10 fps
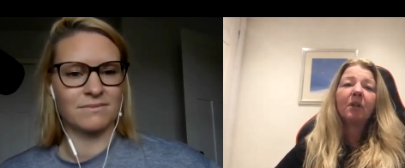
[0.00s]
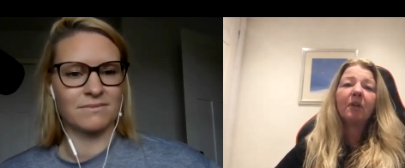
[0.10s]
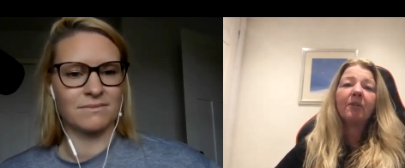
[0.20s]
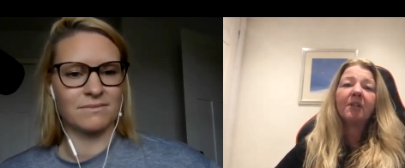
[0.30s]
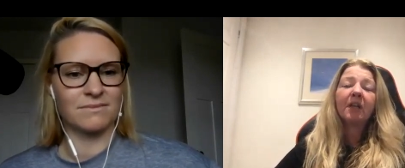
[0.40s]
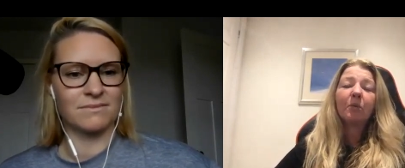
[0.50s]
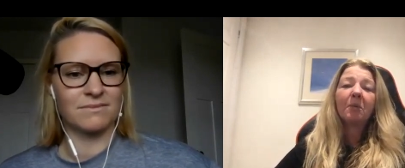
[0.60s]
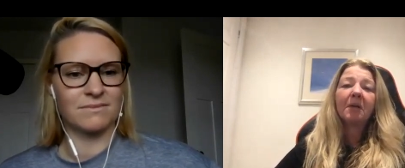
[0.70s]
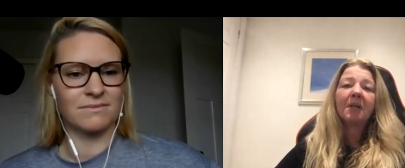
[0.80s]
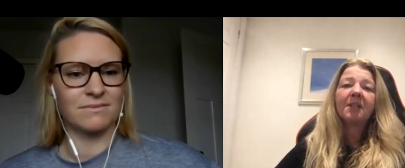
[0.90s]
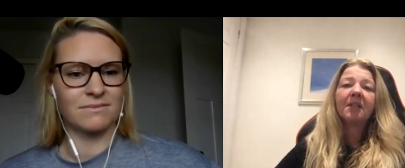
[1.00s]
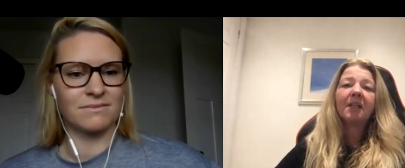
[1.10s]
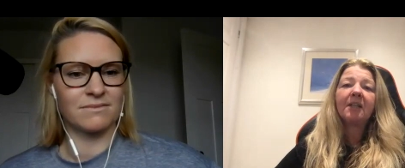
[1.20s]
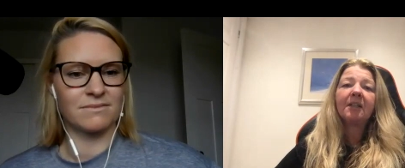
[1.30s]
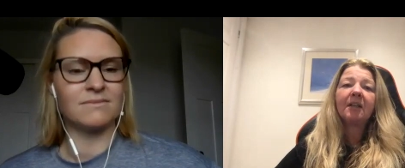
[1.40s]
Speaker 1: know, if there's any women
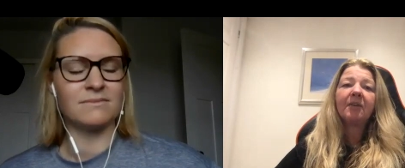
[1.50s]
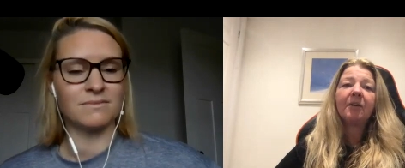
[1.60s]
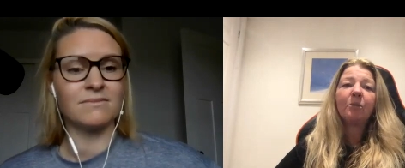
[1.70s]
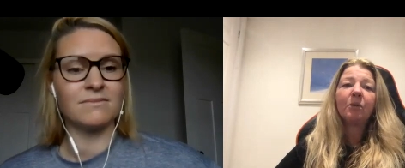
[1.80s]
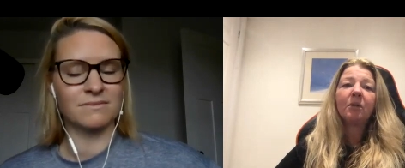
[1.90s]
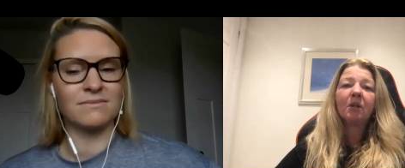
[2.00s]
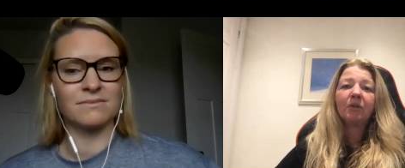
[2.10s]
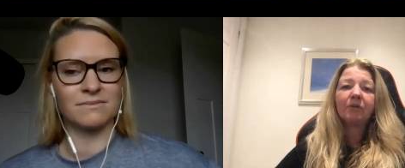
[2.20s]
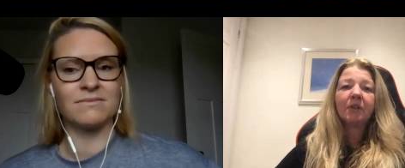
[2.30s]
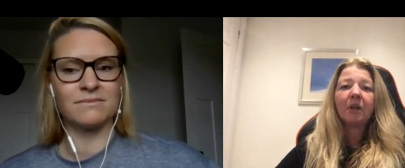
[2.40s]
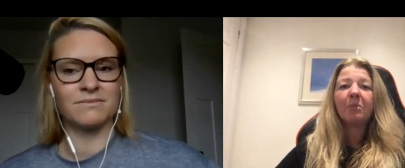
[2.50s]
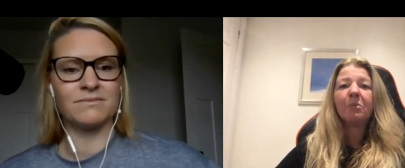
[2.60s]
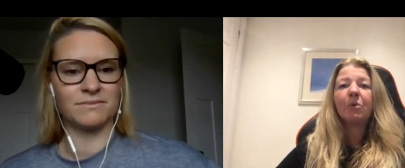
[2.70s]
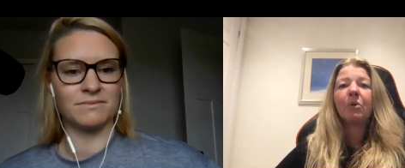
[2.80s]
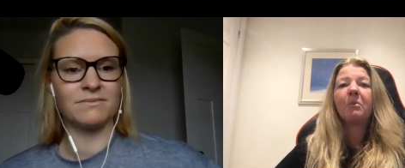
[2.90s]
listening that mm-hmm. would love to know
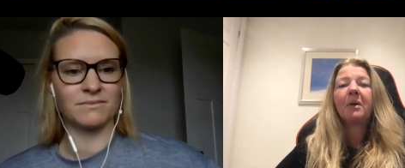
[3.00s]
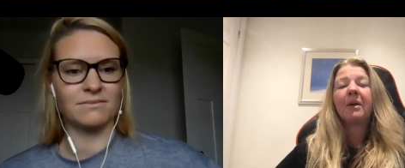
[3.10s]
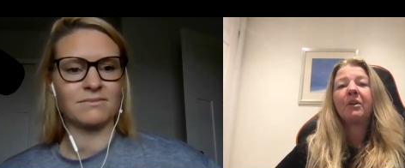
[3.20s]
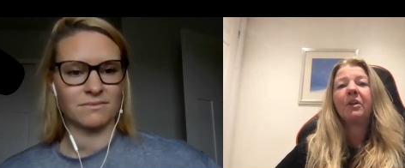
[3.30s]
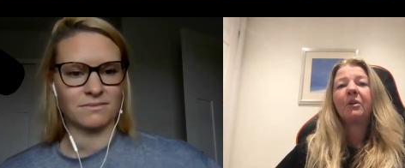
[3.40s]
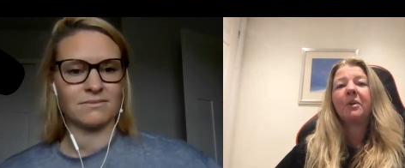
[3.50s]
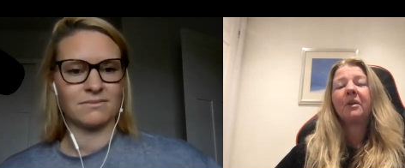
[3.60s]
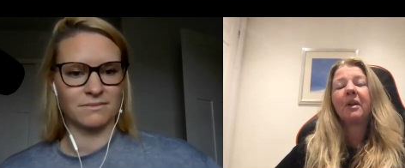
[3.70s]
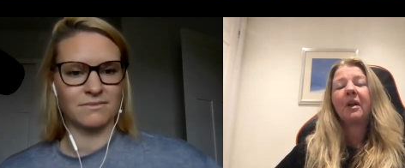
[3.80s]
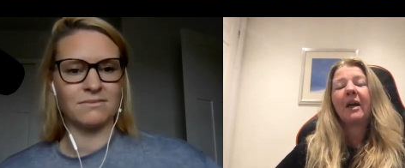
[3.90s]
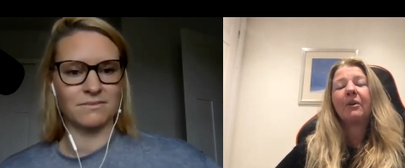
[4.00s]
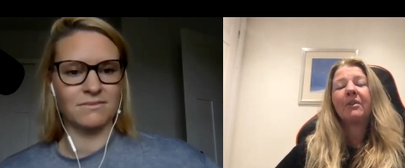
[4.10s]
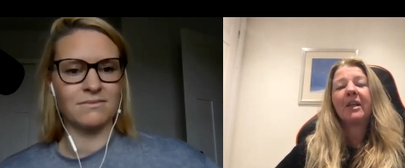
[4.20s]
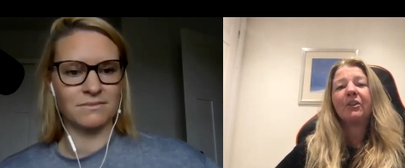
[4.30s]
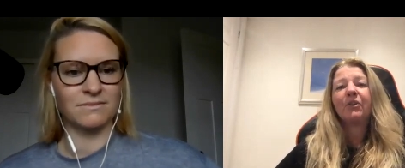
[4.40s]
more about you and how
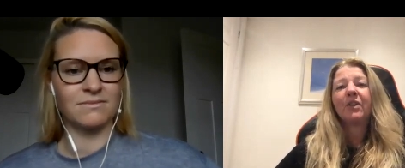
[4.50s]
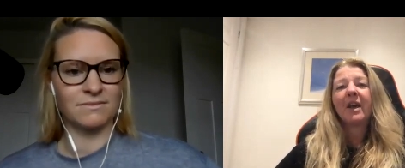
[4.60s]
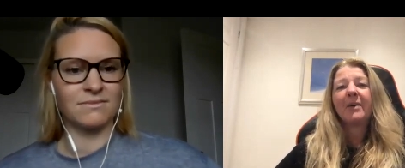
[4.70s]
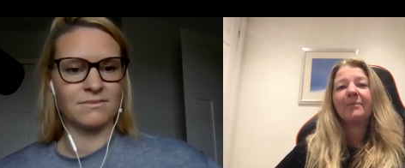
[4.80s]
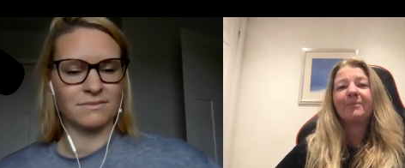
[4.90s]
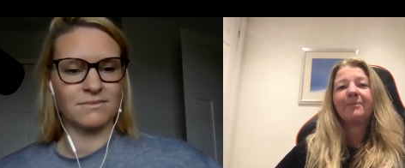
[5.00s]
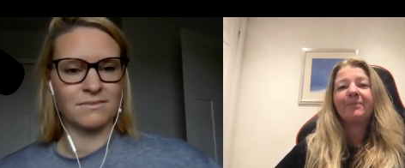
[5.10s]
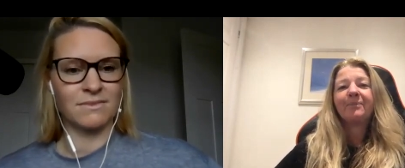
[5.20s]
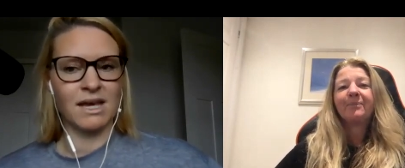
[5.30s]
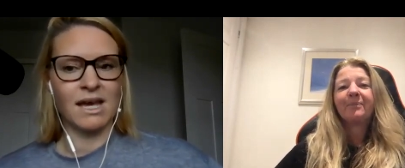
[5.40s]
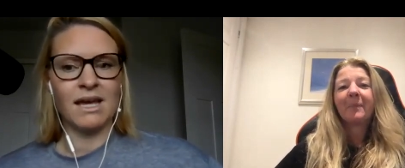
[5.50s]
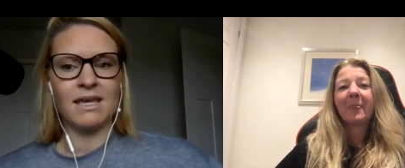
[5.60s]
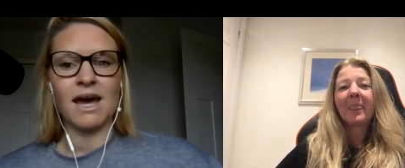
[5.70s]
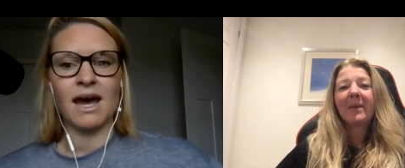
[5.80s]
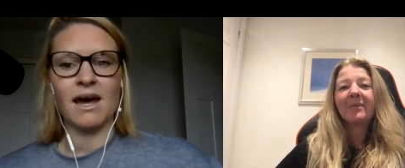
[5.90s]
can they do that?
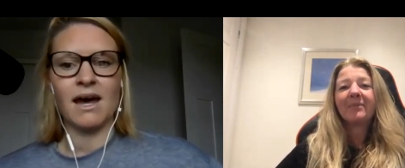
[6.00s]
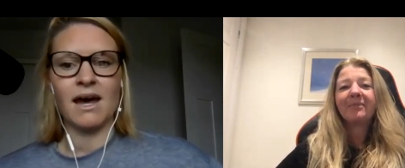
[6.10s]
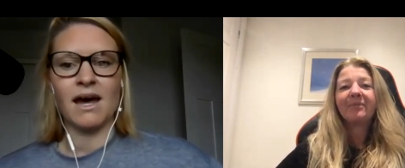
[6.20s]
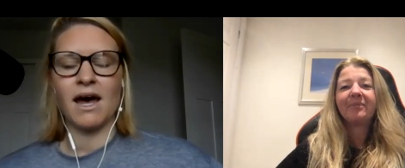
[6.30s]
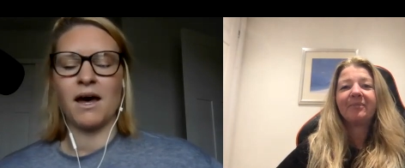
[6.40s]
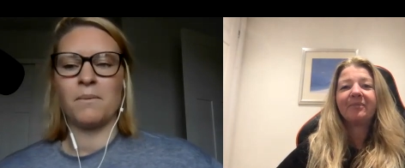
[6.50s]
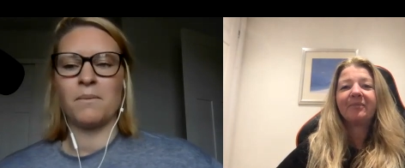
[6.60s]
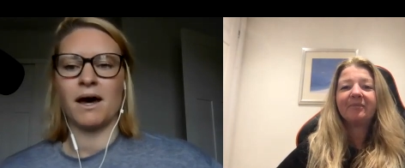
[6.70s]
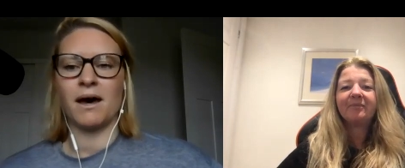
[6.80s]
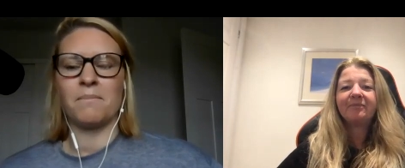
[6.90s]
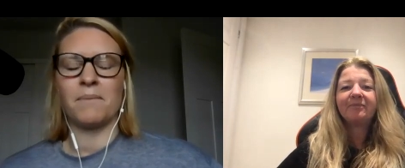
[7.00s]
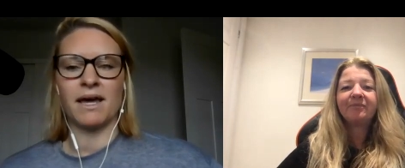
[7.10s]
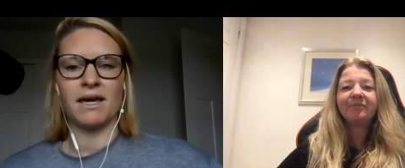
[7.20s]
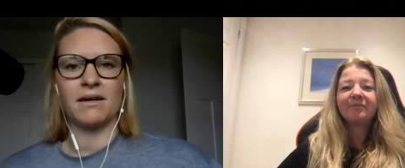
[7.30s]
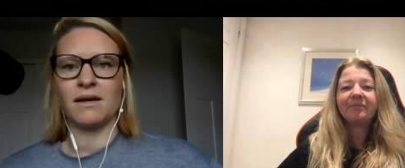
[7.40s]
Speaker 2: Yeah, um,
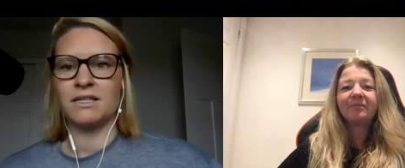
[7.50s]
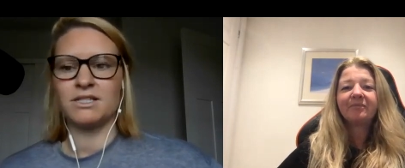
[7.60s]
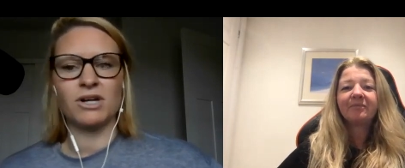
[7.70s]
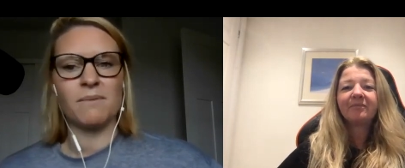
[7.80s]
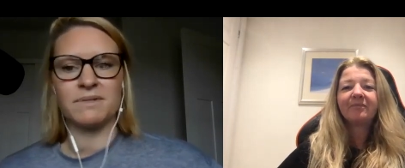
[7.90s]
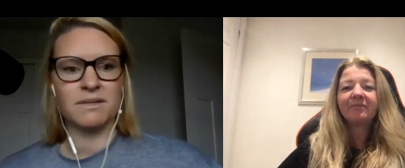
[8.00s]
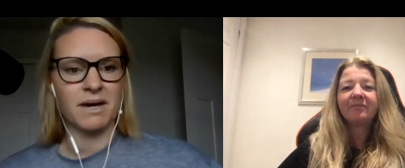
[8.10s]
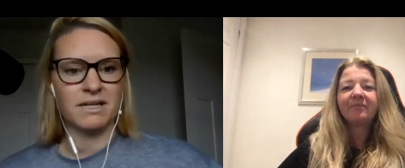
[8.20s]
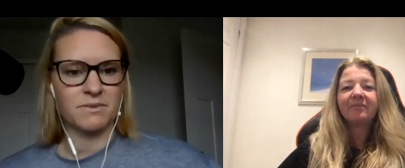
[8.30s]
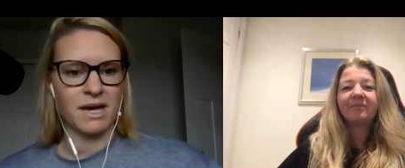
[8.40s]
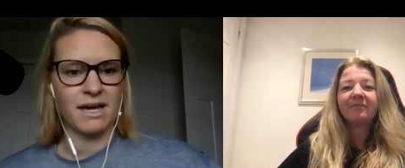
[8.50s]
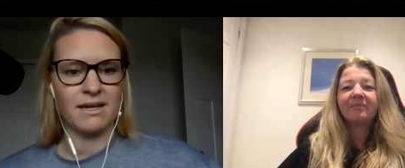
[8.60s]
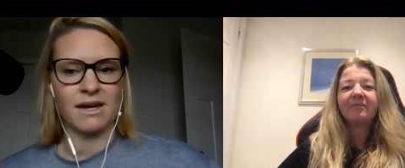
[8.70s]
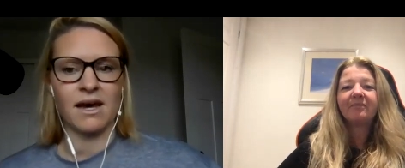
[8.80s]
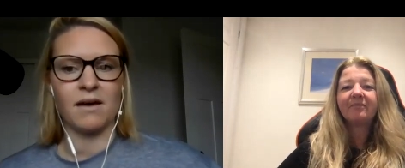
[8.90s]
my Instagram is the best
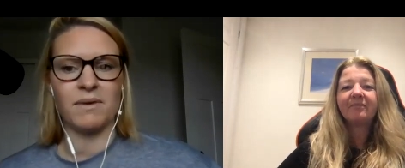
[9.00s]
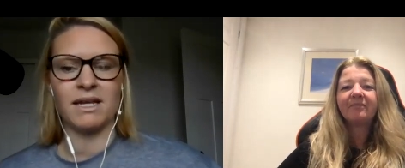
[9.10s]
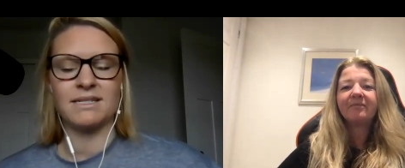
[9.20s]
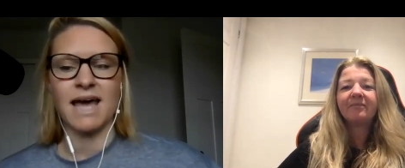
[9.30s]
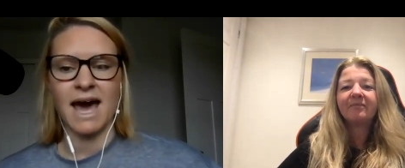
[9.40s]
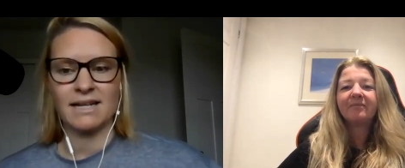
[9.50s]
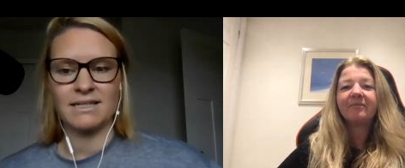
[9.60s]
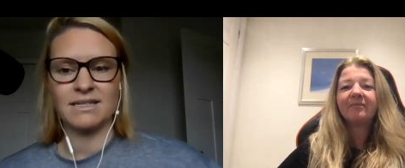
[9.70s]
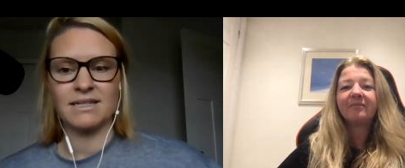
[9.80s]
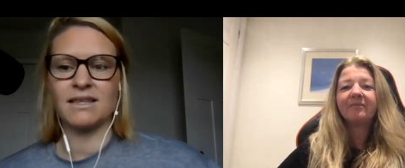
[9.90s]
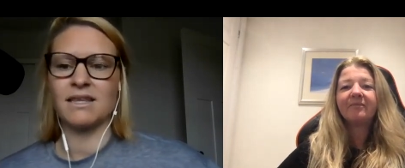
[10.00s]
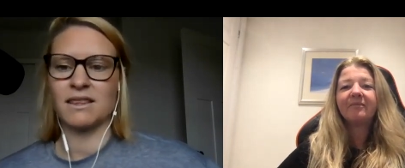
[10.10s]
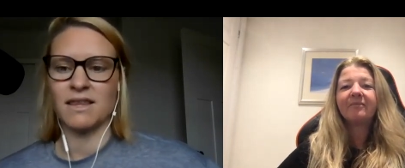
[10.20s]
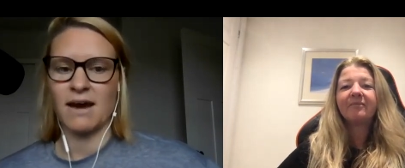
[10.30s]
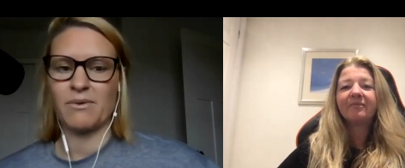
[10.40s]
way. Um, it is at the
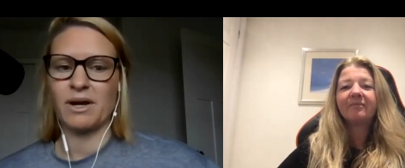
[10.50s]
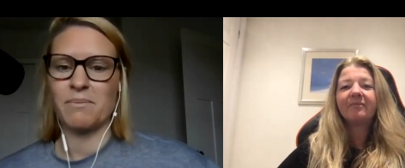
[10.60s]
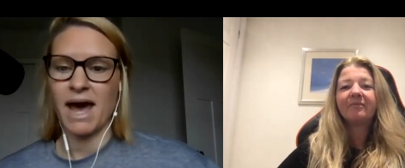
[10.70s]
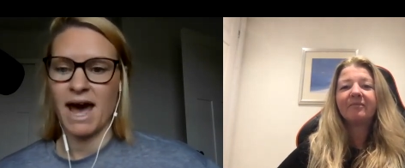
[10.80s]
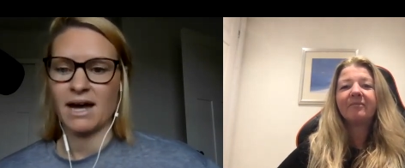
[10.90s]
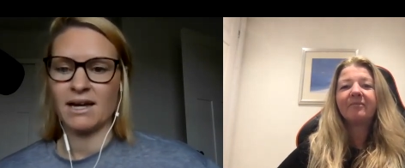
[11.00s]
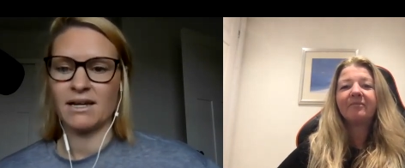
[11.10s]
thyroid PAC.